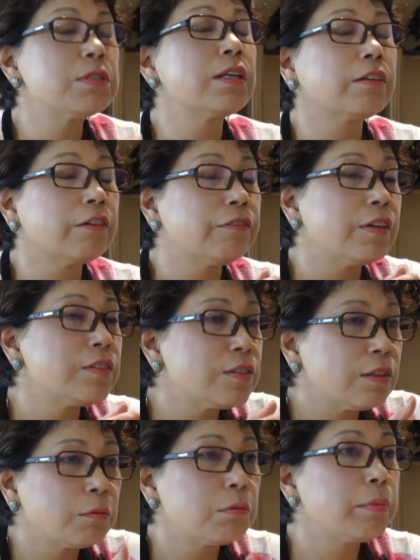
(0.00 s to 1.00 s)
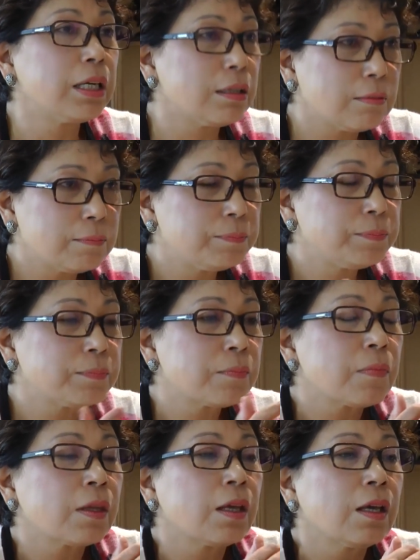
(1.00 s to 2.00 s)
were sacrifices that were made
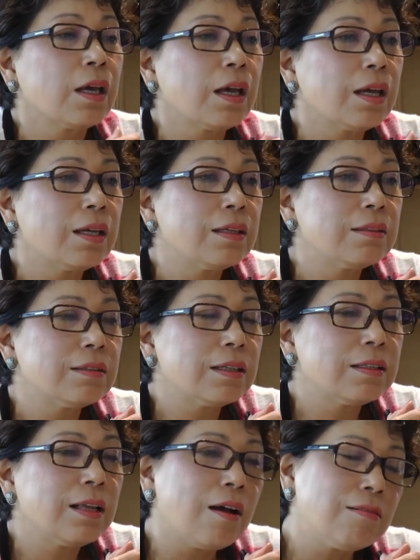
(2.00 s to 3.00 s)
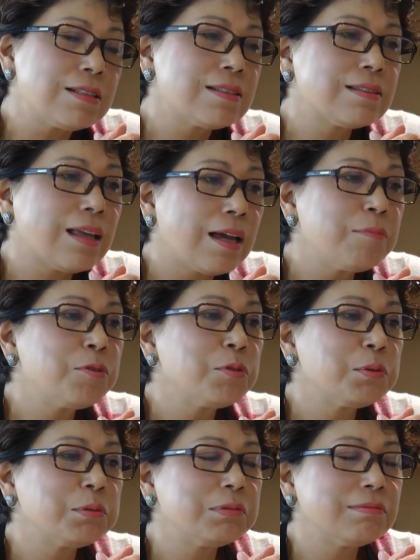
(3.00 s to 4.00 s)
and now it's time
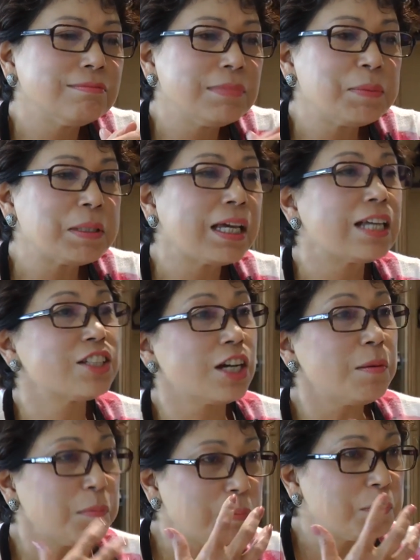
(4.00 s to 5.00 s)
to maybe catch up.